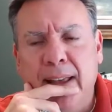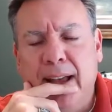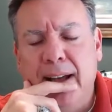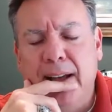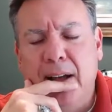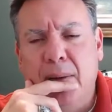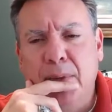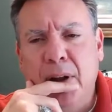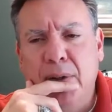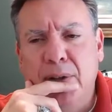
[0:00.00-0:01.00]

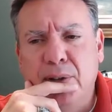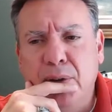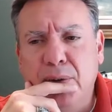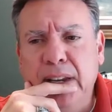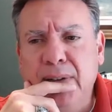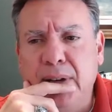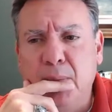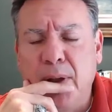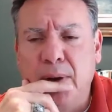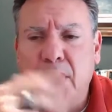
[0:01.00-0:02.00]
you know, the slow
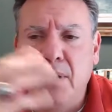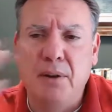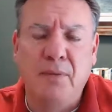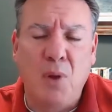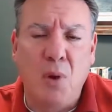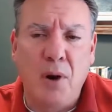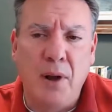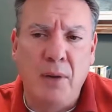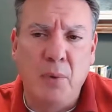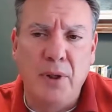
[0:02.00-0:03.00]
season, whether you're in
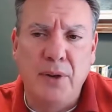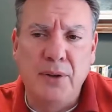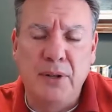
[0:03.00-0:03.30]
Florida, where the,